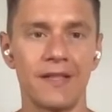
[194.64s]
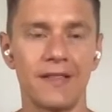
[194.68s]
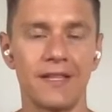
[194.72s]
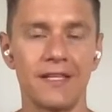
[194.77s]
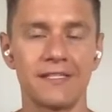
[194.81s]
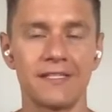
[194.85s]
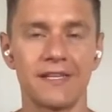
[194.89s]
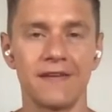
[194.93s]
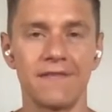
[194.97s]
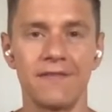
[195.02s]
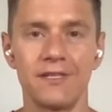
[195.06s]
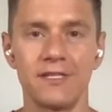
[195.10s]

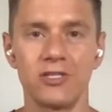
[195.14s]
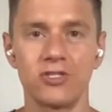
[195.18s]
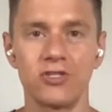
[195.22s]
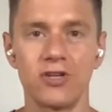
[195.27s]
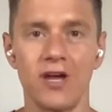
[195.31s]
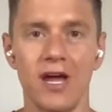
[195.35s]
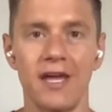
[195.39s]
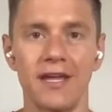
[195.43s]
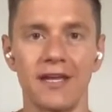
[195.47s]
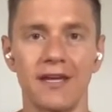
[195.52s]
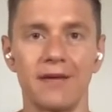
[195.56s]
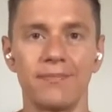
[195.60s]
Let's give this a
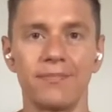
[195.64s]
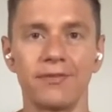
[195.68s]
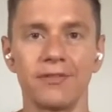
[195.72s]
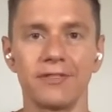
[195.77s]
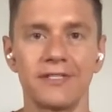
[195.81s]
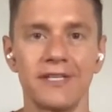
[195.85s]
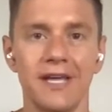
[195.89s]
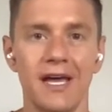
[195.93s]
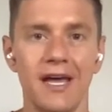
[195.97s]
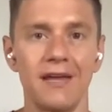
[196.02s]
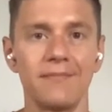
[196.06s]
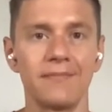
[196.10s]
try a couple
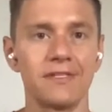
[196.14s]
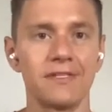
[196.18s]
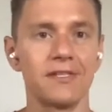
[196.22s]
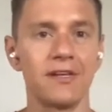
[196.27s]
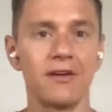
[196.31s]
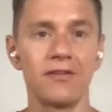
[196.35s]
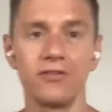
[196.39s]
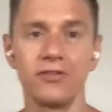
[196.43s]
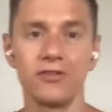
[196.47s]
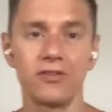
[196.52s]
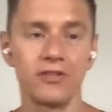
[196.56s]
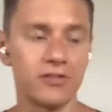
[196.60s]
of times.
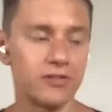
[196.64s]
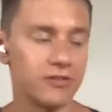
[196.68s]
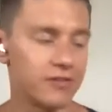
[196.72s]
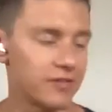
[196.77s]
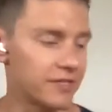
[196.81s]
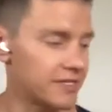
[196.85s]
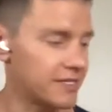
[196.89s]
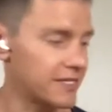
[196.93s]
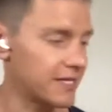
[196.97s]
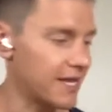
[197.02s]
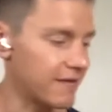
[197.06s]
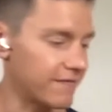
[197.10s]
So you can do
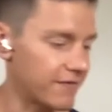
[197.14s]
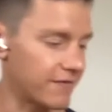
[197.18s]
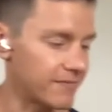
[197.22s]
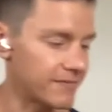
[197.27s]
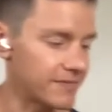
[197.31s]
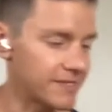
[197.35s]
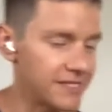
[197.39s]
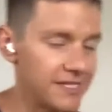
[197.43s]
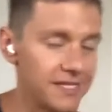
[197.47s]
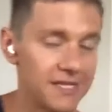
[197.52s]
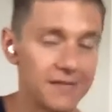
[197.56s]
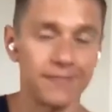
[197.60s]
this again from
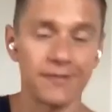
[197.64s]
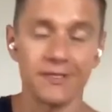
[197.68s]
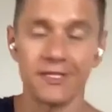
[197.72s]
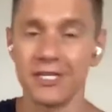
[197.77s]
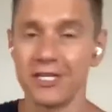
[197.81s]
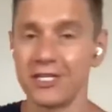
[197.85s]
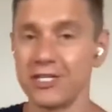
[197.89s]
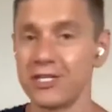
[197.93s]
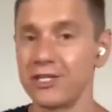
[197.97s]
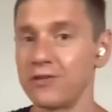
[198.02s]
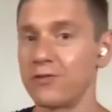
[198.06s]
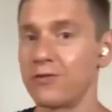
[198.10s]
a seated
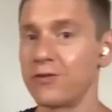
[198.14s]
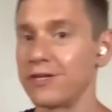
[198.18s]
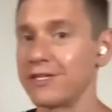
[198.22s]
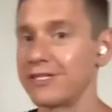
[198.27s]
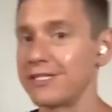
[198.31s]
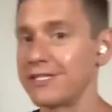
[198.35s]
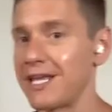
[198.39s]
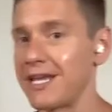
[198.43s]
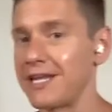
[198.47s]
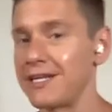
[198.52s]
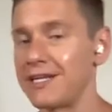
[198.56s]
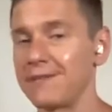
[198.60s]
position or a
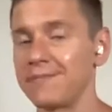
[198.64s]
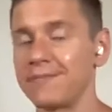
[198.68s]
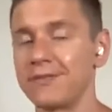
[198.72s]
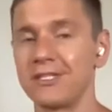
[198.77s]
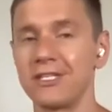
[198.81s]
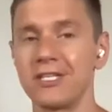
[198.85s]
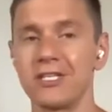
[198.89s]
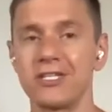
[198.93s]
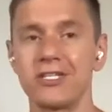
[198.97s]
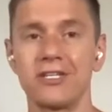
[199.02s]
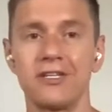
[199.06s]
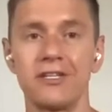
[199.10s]
standing
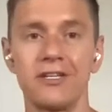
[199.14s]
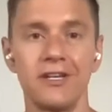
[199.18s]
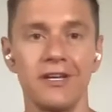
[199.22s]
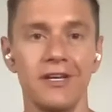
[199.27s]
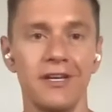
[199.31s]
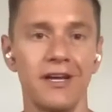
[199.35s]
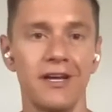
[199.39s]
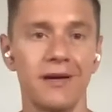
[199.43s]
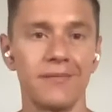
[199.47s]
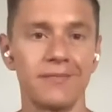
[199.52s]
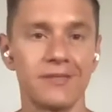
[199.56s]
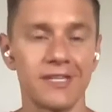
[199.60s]
position.
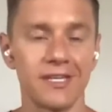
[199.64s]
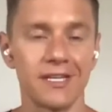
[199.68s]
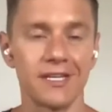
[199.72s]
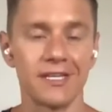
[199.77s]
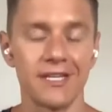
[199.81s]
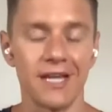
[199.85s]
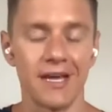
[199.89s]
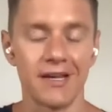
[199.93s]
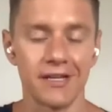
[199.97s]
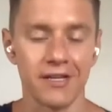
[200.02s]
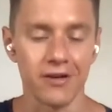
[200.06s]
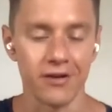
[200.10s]
I'm
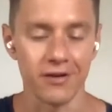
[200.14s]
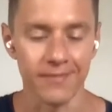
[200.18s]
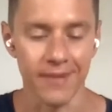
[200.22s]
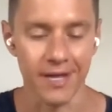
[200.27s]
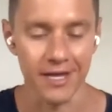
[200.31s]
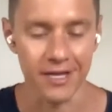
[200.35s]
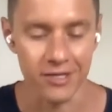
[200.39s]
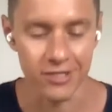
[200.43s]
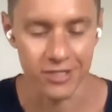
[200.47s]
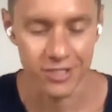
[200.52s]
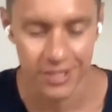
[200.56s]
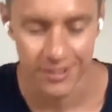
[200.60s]
sitting down here on
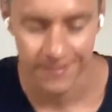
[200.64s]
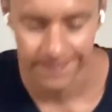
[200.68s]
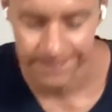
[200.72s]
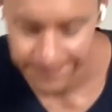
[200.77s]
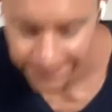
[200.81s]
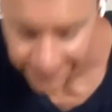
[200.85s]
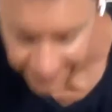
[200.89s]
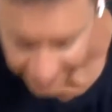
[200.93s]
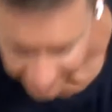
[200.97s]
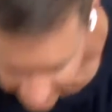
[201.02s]
my cushion.